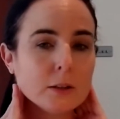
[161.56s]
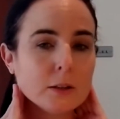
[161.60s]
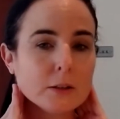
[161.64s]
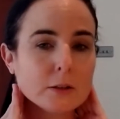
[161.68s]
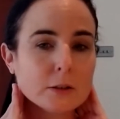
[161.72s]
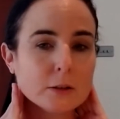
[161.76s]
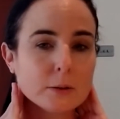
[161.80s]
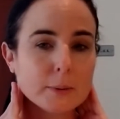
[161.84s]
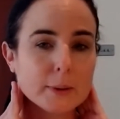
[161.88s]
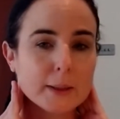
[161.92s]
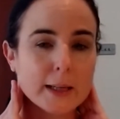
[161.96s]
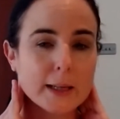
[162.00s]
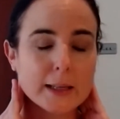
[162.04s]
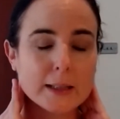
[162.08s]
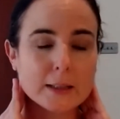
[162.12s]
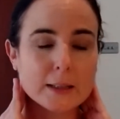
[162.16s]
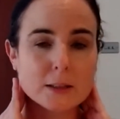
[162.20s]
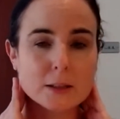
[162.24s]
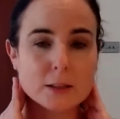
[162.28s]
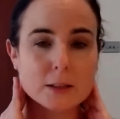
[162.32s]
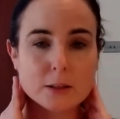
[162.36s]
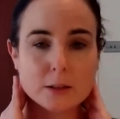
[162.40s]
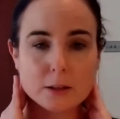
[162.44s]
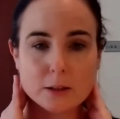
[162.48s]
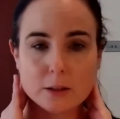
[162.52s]
So we get
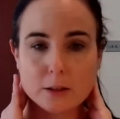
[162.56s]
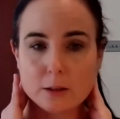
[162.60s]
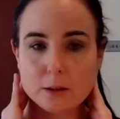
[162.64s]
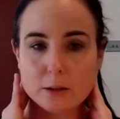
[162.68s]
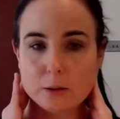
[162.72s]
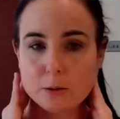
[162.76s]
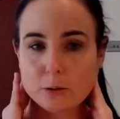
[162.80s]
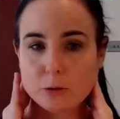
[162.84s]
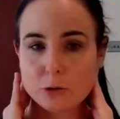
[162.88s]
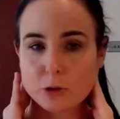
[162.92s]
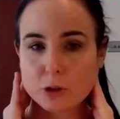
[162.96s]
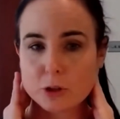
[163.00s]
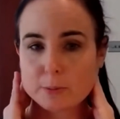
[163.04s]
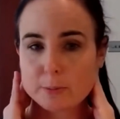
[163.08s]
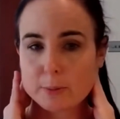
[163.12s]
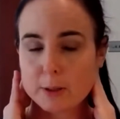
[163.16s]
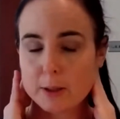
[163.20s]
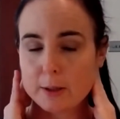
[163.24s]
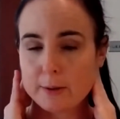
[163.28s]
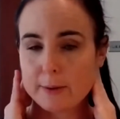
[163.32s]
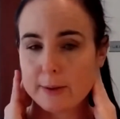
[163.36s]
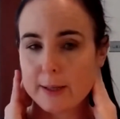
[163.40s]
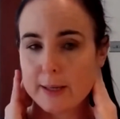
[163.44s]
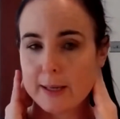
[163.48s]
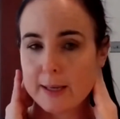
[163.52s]
to just
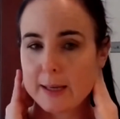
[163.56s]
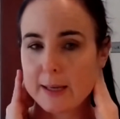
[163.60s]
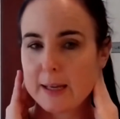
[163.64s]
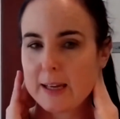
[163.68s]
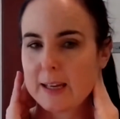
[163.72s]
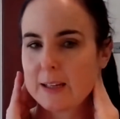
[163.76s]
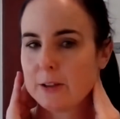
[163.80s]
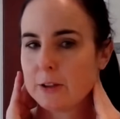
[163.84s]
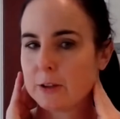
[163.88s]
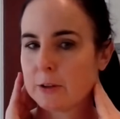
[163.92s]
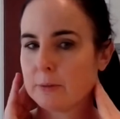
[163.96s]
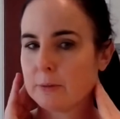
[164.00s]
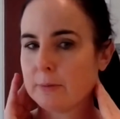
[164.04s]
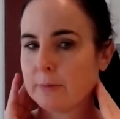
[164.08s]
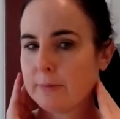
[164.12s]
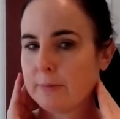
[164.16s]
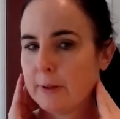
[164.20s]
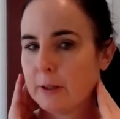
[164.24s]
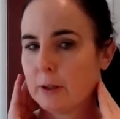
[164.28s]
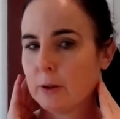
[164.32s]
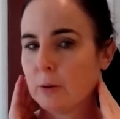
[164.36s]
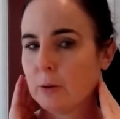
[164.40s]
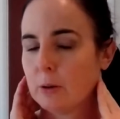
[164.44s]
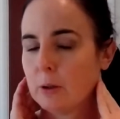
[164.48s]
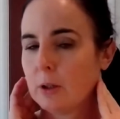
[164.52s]
below the ear, and you can
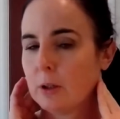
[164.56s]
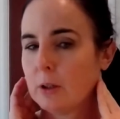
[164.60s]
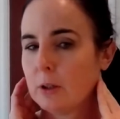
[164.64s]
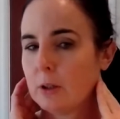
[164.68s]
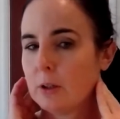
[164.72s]
feel